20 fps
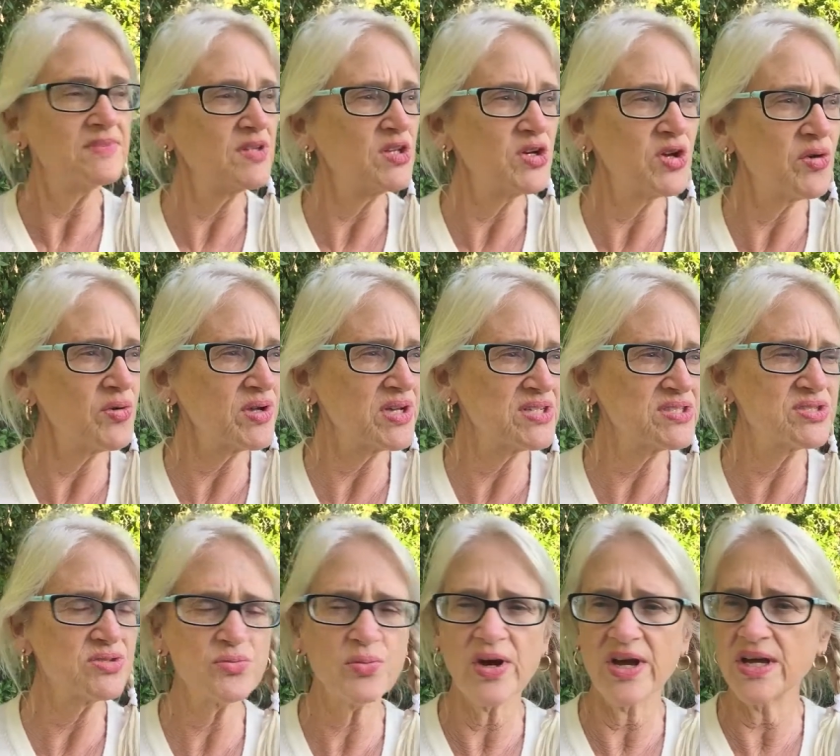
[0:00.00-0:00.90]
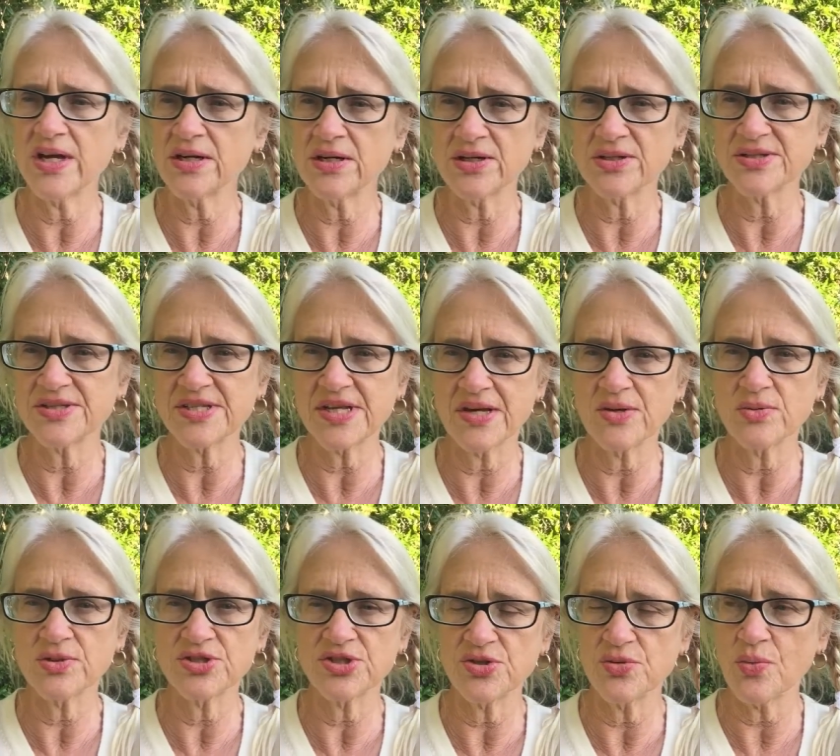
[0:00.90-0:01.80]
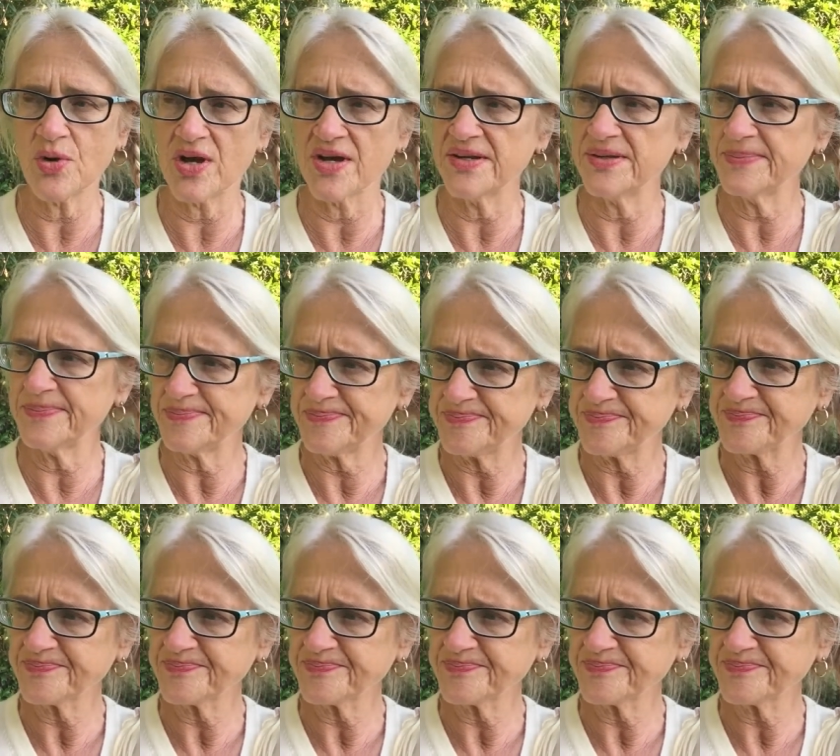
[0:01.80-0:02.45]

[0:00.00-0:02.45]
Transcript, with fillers: You don't get to write or say what you want.